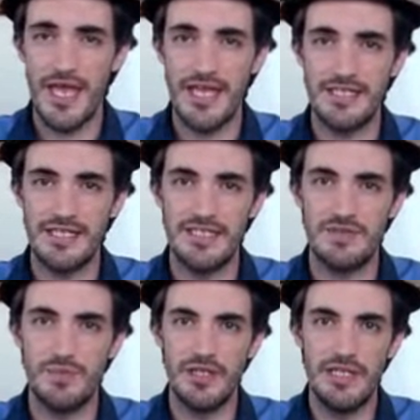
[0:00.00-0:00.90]
It
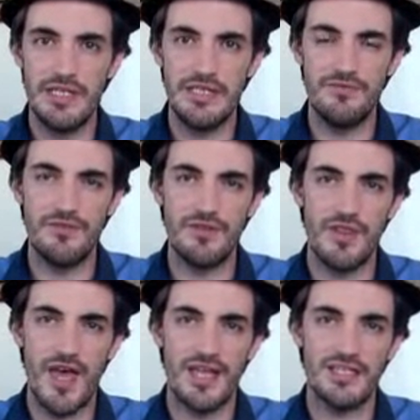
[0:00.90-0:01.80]
is believed
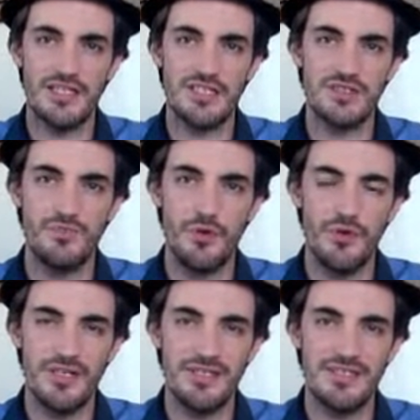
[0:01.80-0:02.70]
that
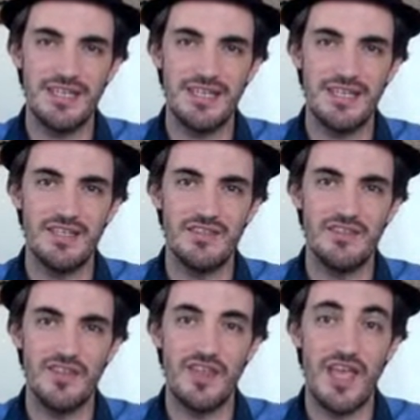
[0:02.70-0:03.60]
spirit
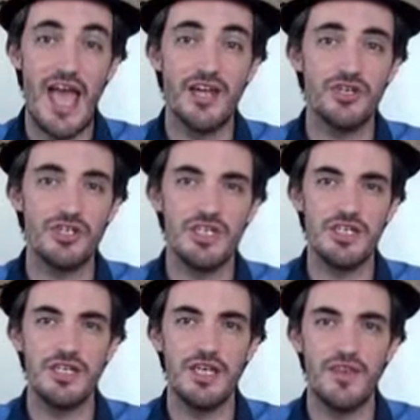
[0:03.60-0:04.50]
is the
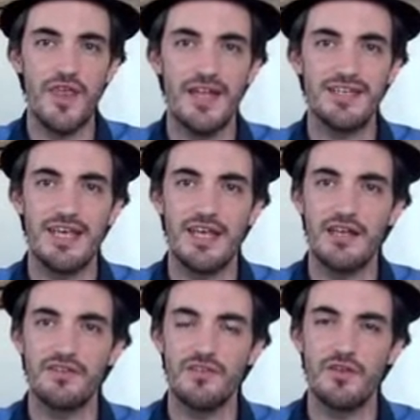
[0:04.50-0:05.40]
energy that
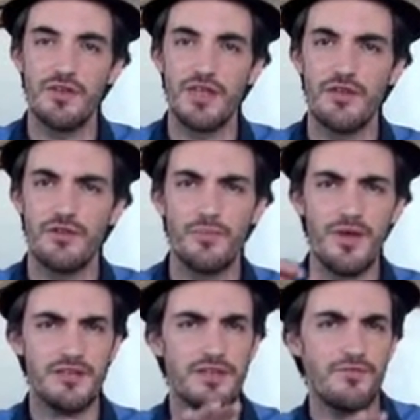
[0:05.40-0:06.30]
connects us all together. The
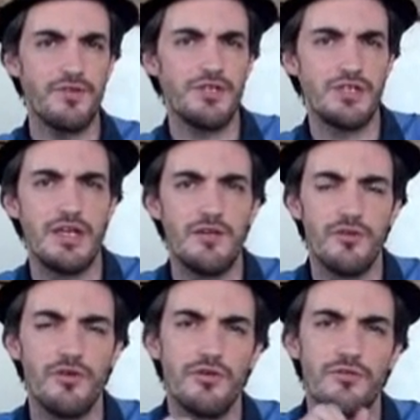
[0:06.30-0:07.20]
best definition I
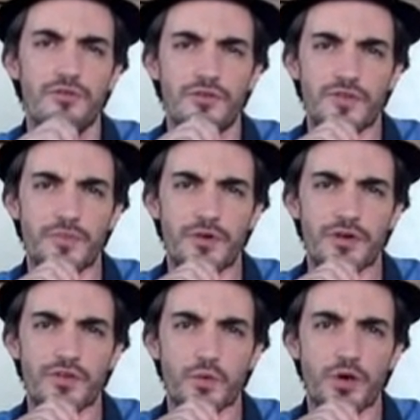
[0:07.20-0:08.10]
ever heard for
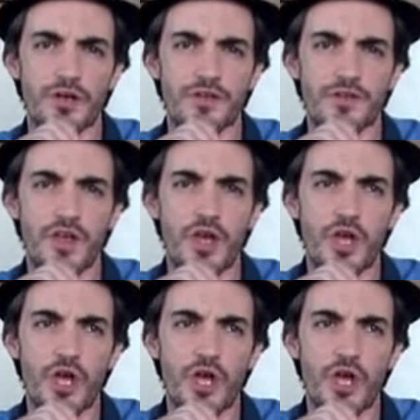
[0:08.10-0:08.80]
spirit was